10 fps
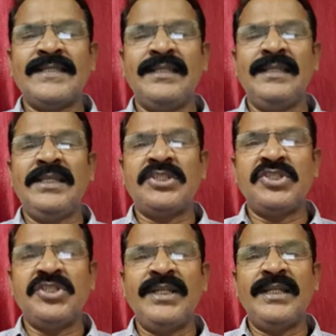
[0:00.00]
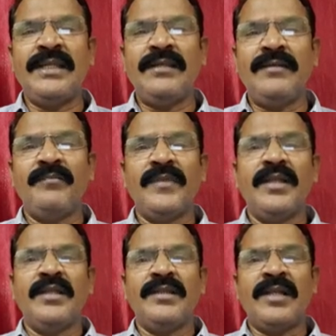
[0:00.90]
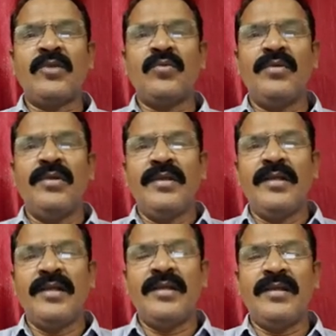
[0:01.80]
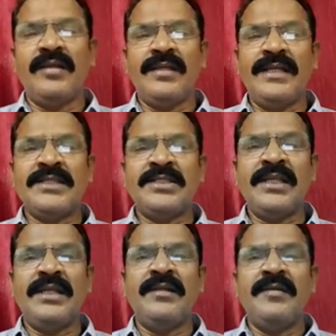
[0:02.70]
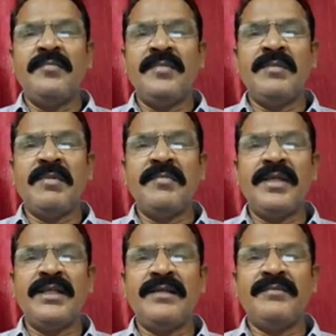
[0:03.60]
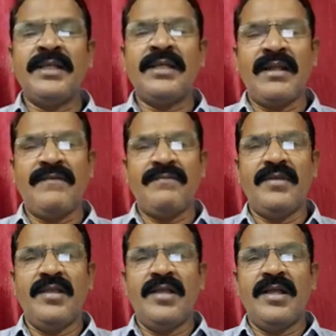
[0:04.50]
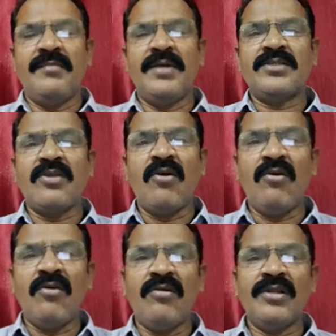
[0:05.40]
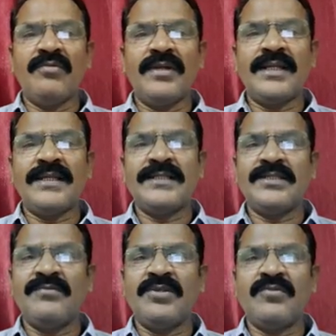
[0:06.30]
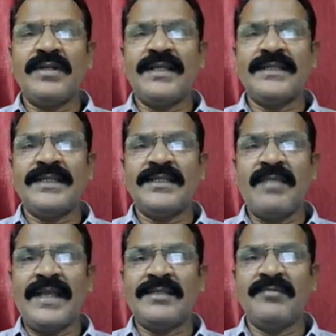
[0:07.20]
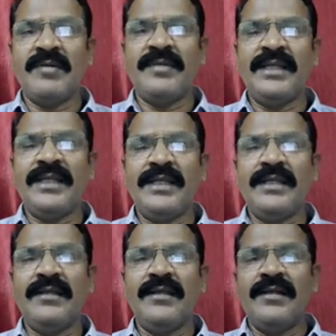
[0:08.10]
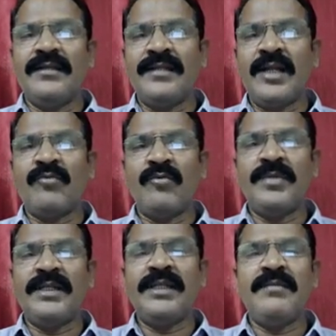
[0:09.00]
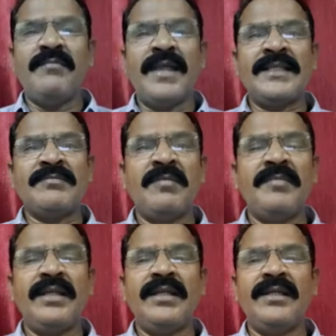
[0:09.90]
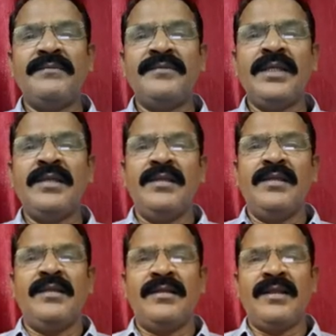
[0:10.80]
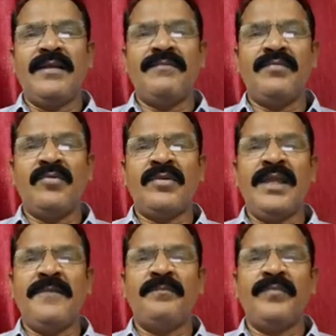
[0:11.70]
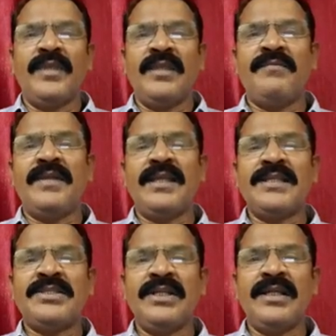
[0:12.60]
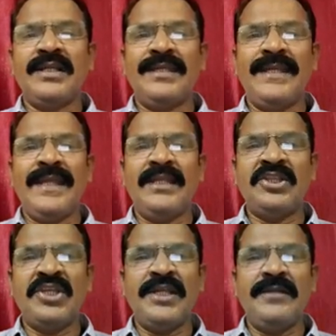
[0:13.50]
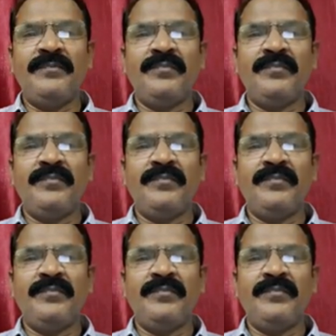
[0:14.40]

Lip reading: the least degree, that is the minimum degree of the graph. Amongst all the vertices, which vertex has maximum degree, that would be the maximum degree of the graph. Okay, if I consider K3,